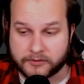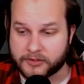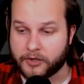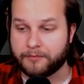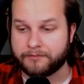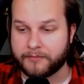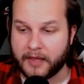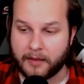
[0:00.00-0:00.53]

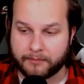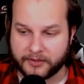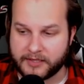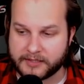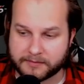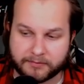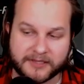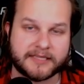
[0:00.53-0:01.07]
So yeah,
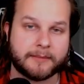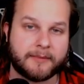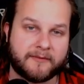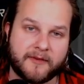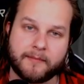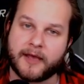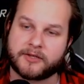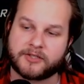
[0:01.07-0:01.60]
please, please give me
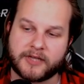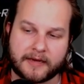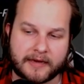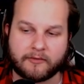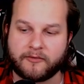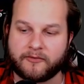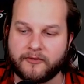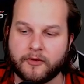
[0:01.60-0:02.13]
feedback, Chad.
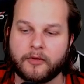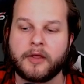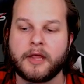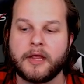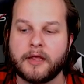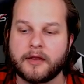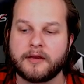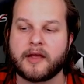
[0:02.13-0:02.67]
Never feel,
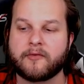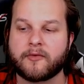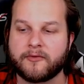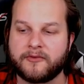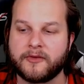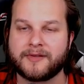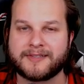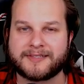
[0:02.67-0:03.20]
never
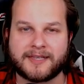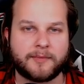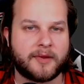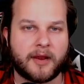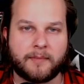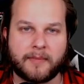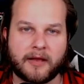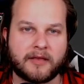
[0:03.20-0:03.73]
feel
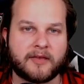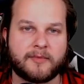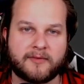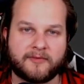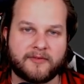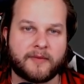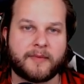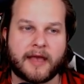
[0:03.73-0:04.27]
intimidated about giving
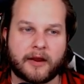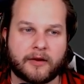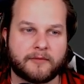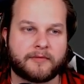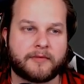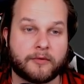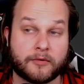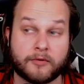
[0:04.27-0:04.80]
me feedback or,
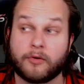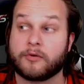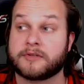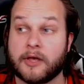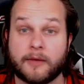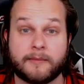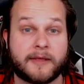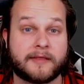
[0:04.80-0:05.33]
or, or
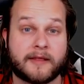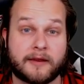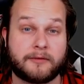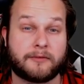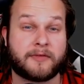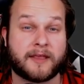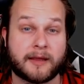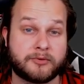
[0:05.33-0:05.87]
telling me that
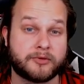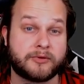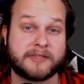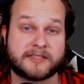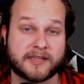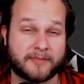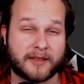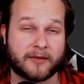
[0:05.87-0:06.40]
you think I'm doing
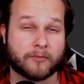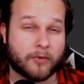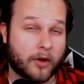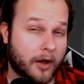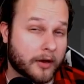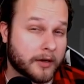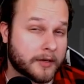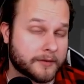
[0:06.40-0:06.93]
something
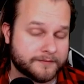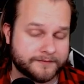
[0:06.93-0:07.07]
wrong.